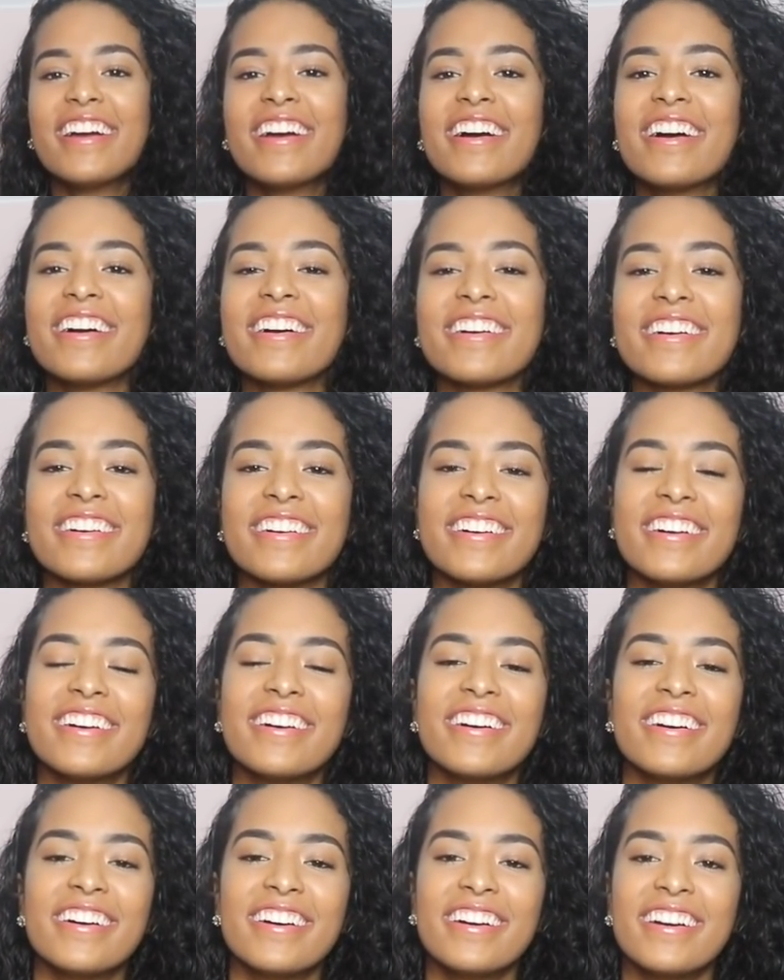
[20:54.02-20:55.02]

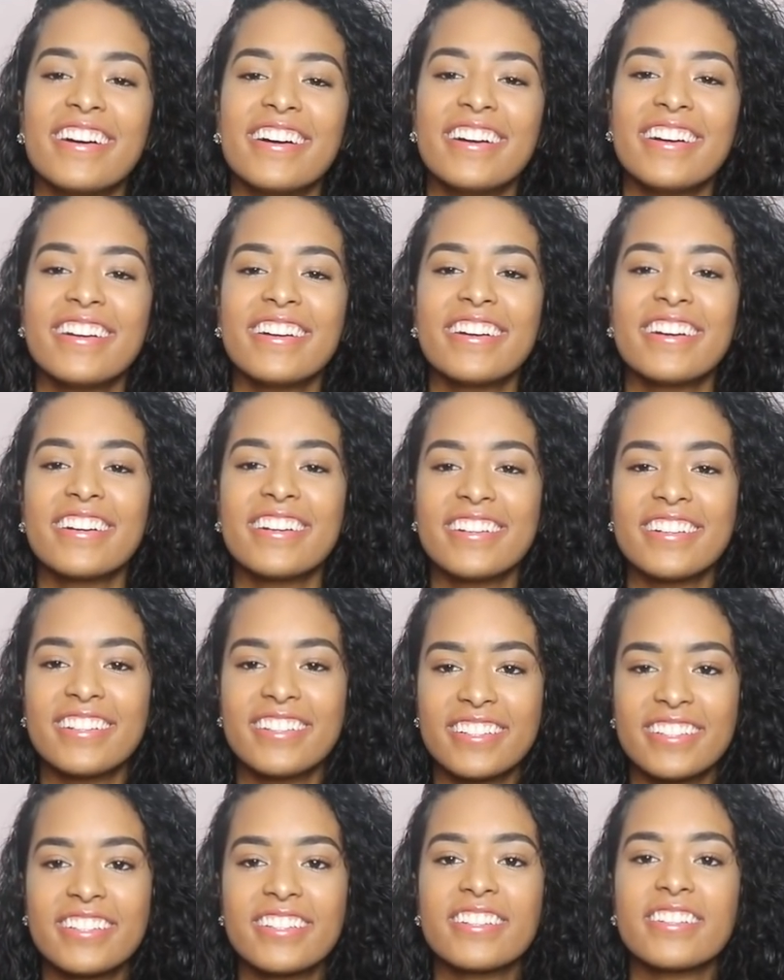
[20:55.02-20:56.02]

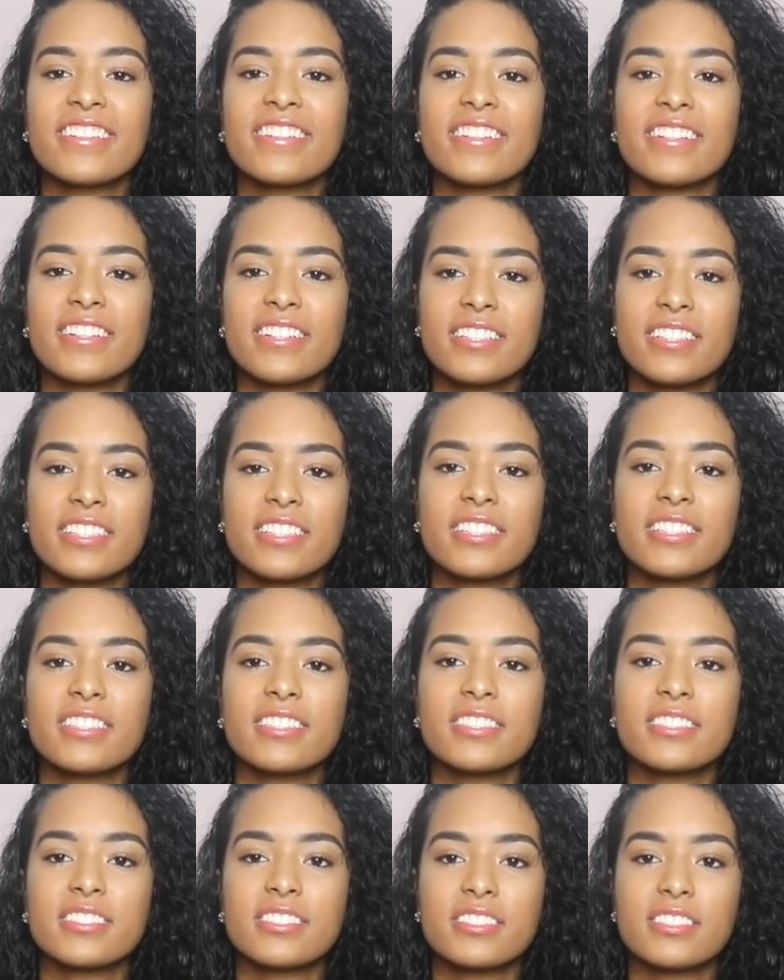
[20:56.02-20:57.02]

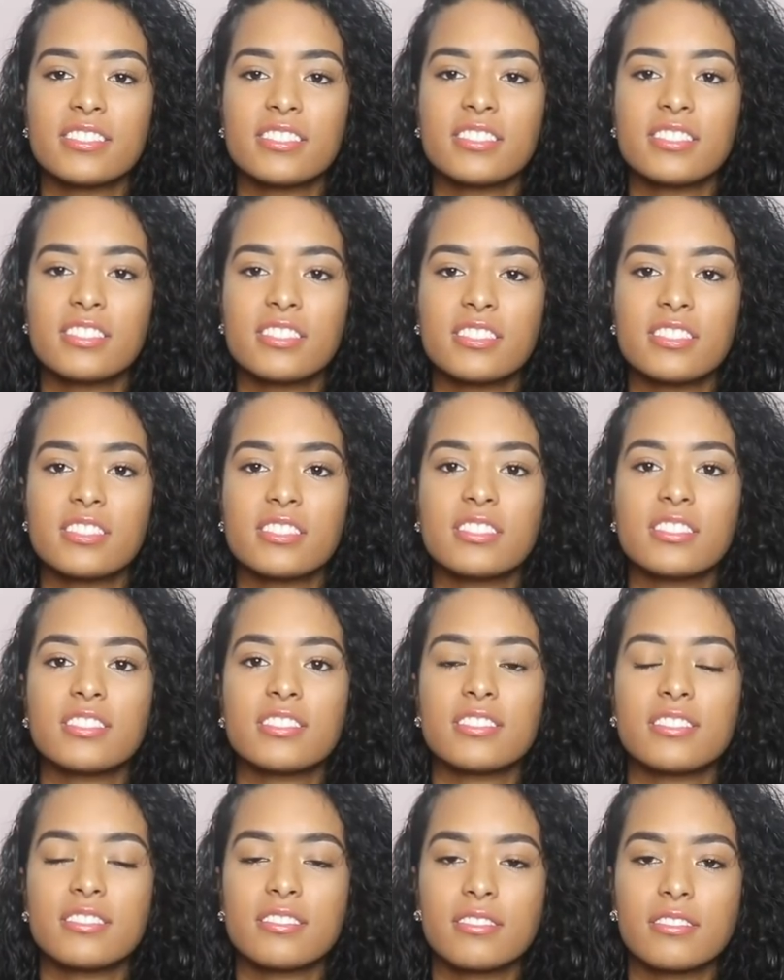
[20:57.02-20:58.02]

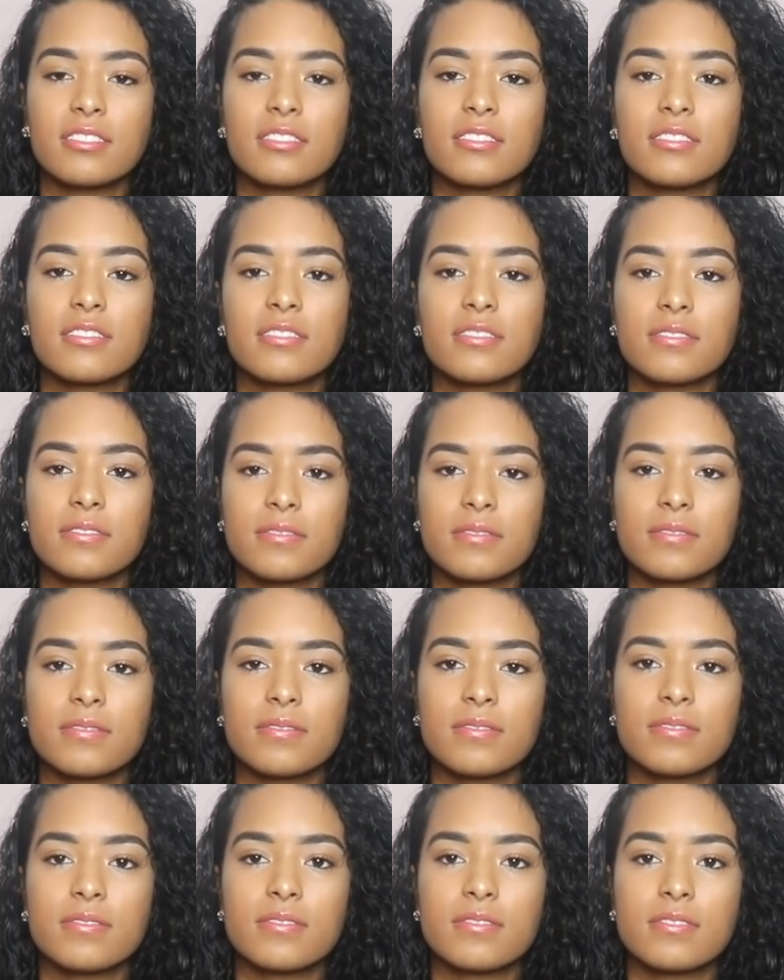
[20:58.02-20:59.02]

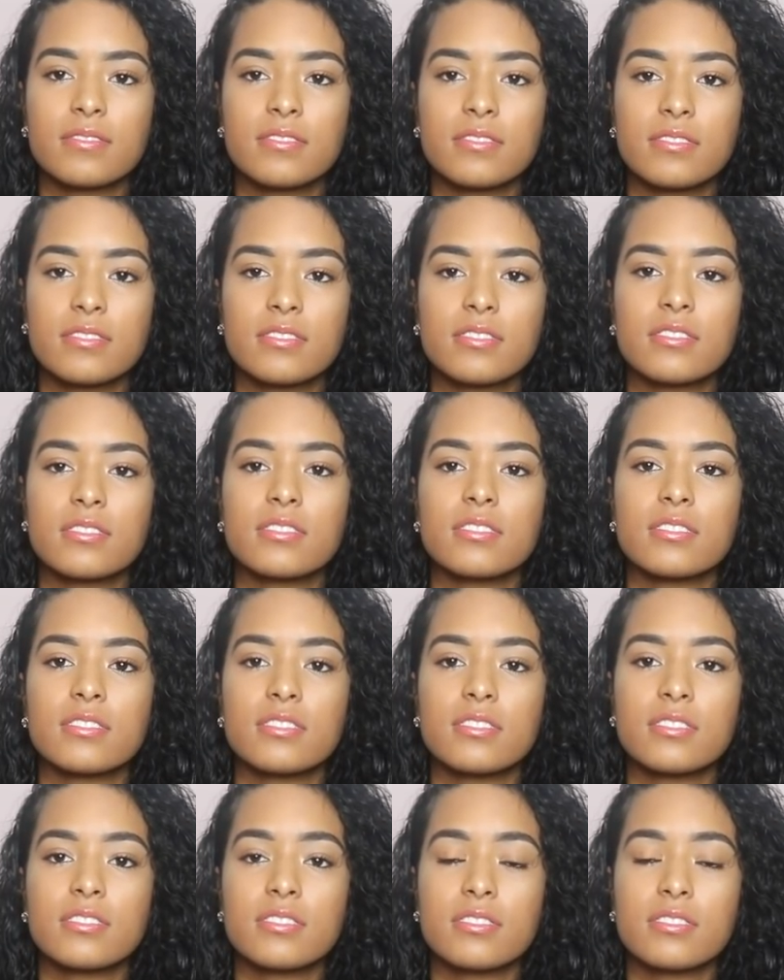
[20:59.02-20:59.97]
The person shown says nothing.